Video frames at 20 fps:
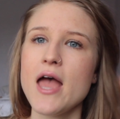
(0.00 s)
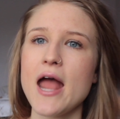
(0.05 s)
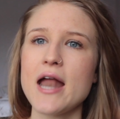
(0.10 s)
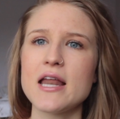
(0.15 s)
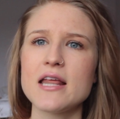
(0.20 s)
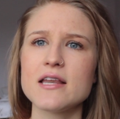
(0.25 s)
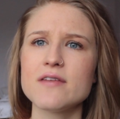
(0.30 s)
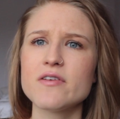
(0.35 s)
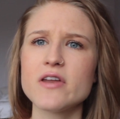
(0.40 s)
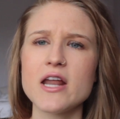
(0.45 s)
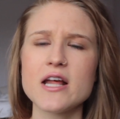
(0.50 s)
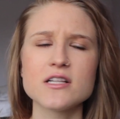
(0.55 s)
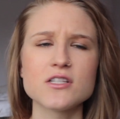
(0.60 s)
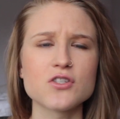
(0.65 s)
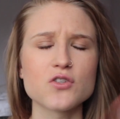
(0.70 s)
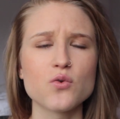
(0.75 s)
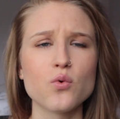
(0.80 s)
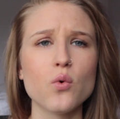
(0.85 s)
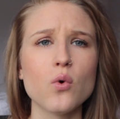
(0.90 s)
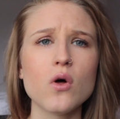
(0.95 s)
and even at
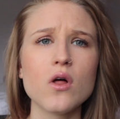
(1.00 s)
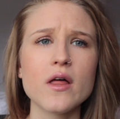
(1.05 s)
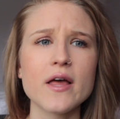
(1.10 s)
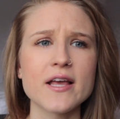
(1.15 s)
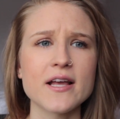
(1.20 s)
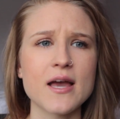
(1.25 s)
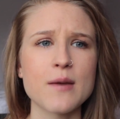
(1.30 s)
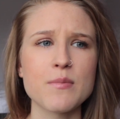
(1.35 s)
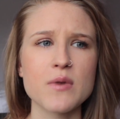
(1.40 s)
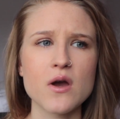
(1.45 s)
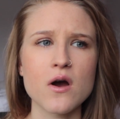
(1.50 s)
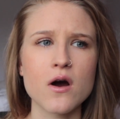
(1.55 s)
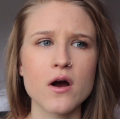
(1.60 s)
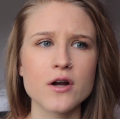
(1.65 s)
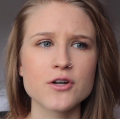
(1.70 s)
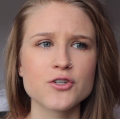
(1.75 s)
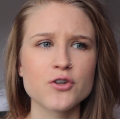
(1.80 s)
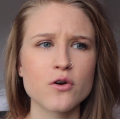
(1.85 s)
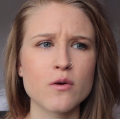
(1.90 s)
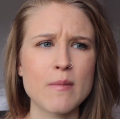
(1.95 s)
school it can be
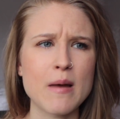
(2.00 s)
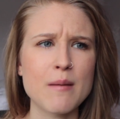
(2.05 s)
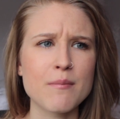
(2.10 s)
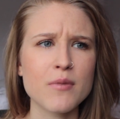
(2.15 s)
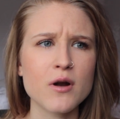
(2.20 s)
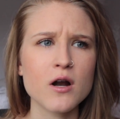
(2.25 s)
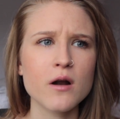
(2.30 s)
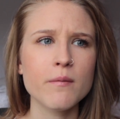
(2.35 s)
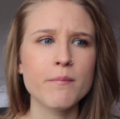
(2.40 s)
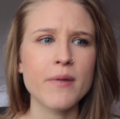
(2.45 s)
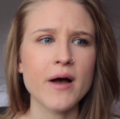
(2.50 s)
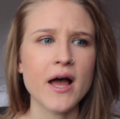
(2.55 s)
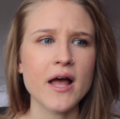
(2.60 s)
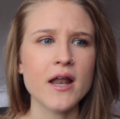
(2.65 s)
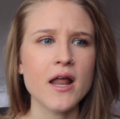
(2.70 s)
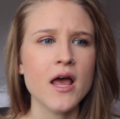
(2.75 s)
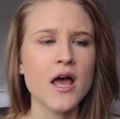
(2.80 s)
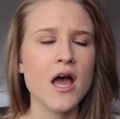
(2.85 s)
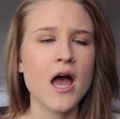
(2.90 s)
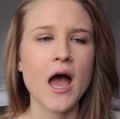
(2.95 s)
hard to remember but